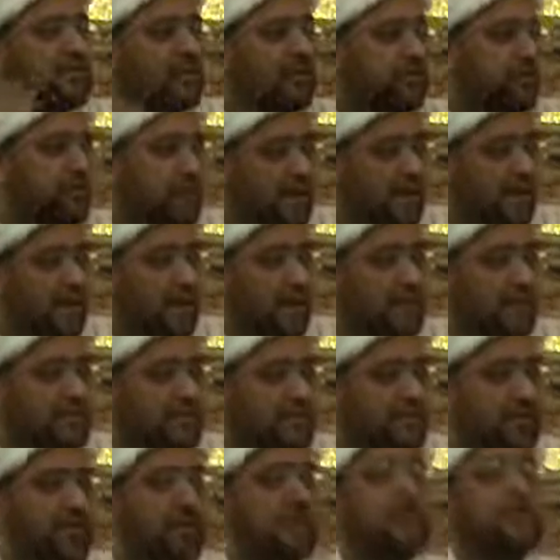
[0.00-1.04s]
and
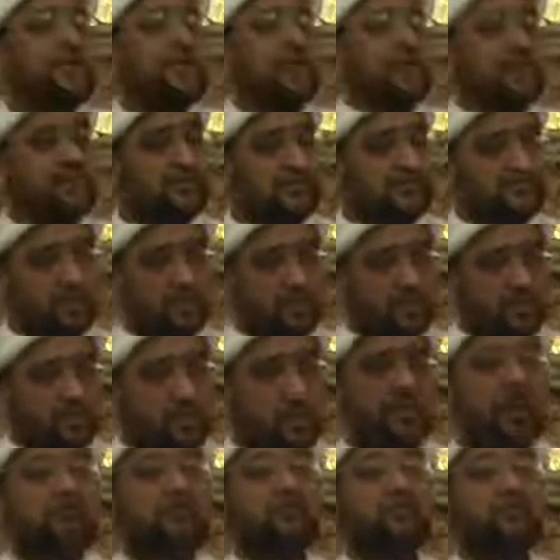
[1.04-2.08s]
Torah. These
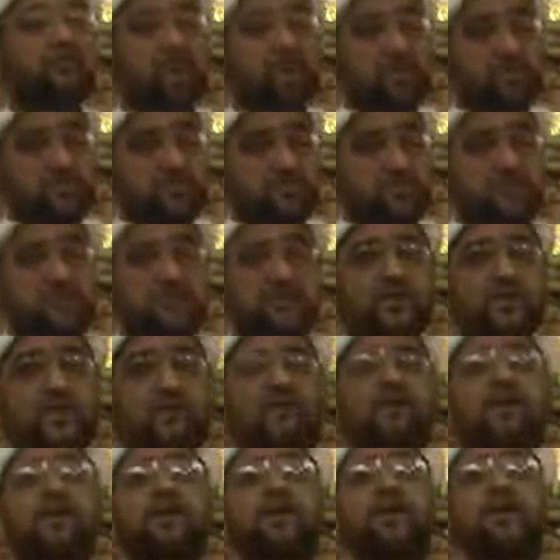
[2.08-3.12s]
ulama used to speak
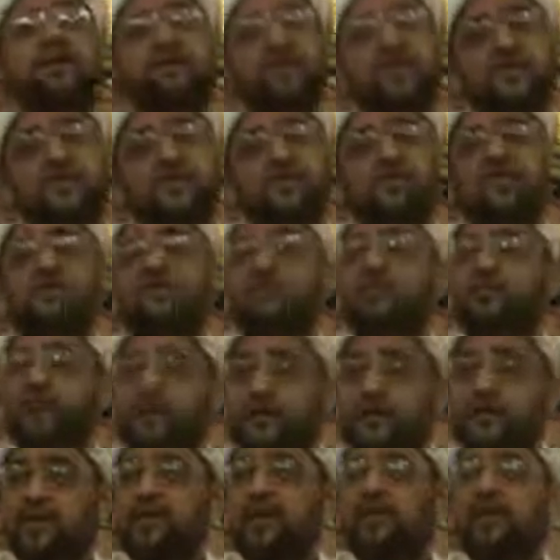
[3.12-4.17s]
to her and she would
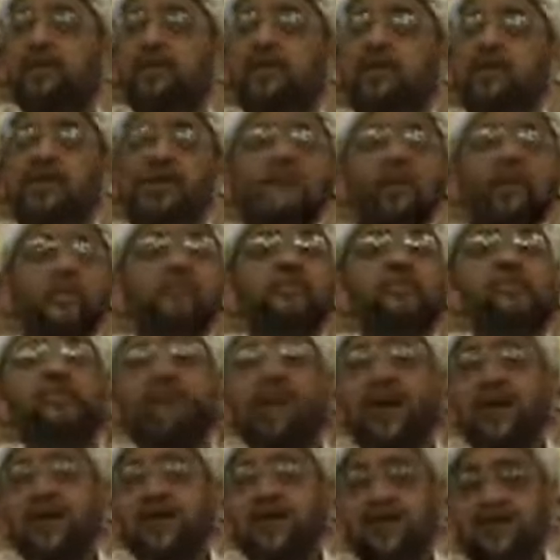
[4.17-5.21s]
be
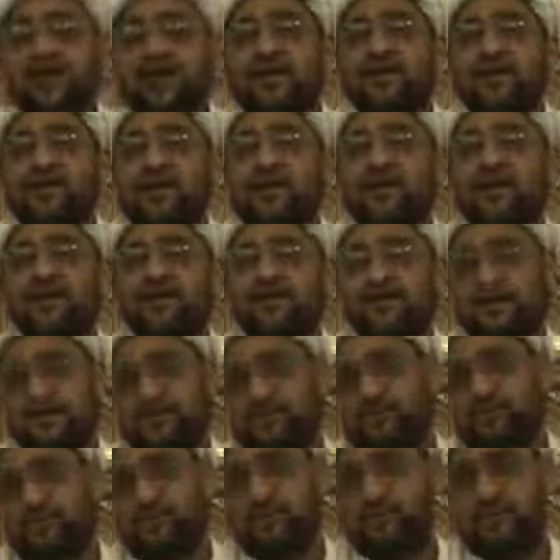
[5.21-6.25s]
enchanted by
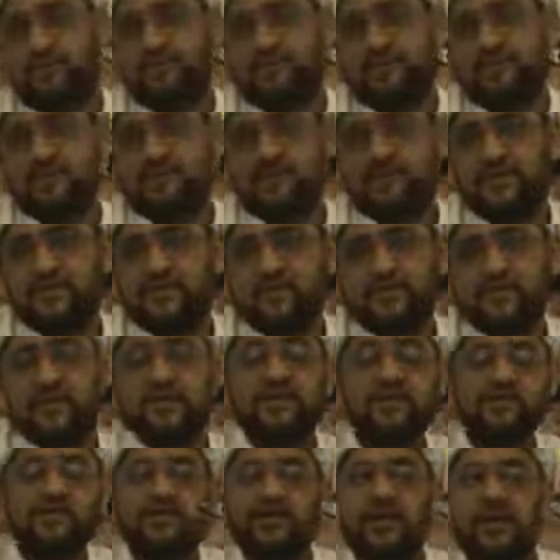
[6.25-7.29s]
these prophecies
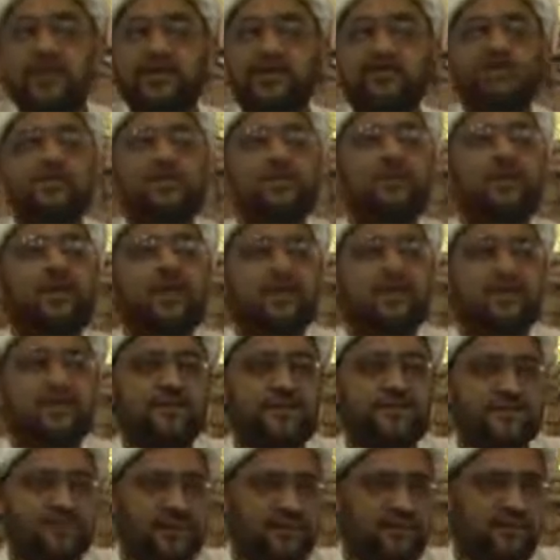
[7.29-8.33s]
and enchanted by
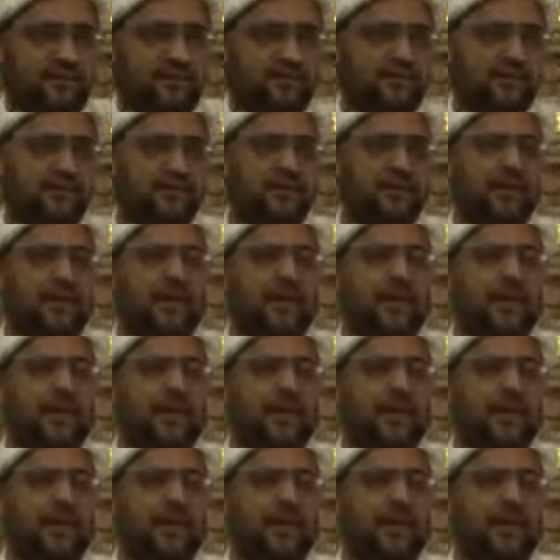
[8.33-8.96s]
these things.